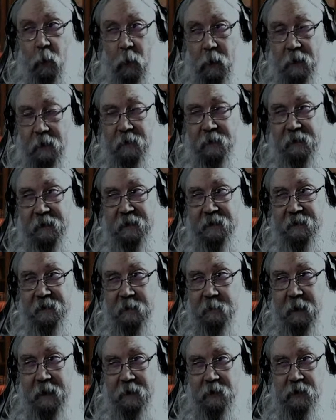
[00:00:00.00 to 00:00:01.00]
one of the things
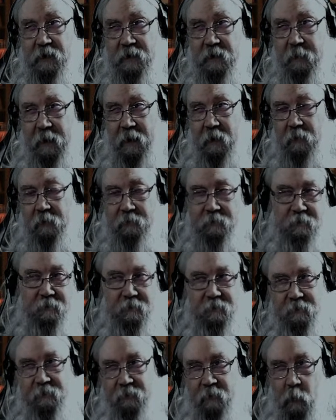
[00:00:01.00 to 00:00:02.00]
he mentioned about
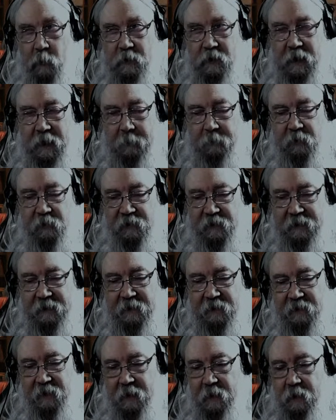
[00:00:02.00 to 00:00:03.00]
4 chapters in,
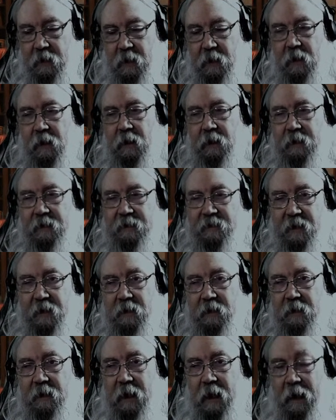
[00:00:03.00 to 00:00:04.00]
he's like,
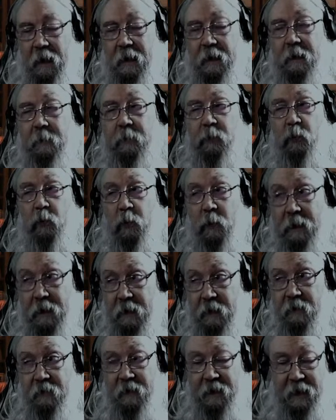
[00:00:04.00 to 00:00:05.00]
I am
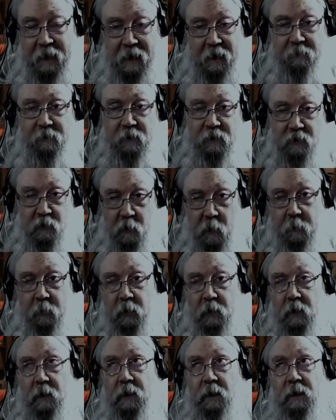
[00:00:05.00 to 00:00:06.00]
really having
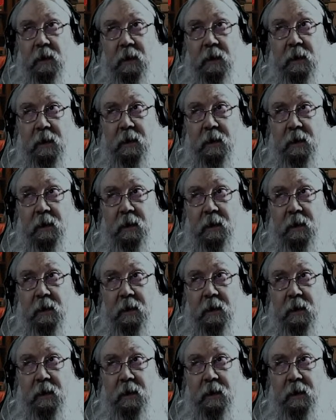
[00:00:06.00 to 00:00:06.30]
trouble